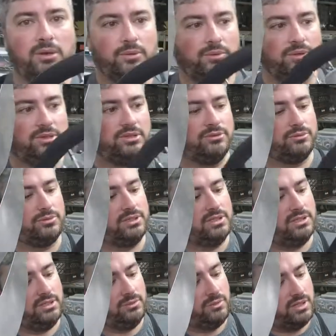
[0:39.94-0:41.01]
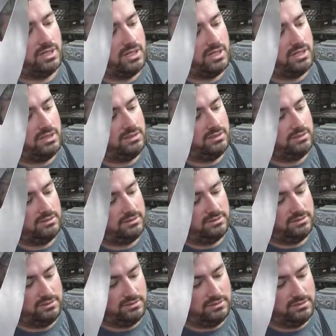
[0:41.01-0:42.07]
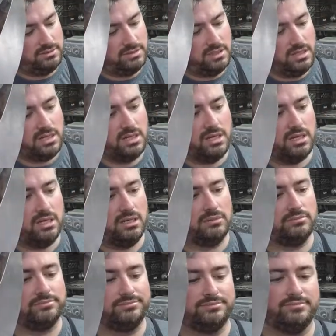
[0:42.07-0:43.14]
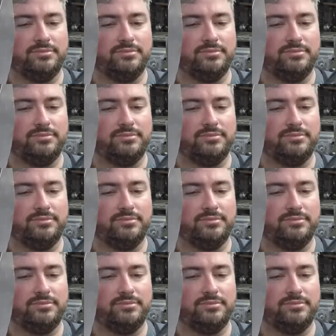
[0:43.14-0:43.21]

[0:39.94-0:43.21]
with these really wide um,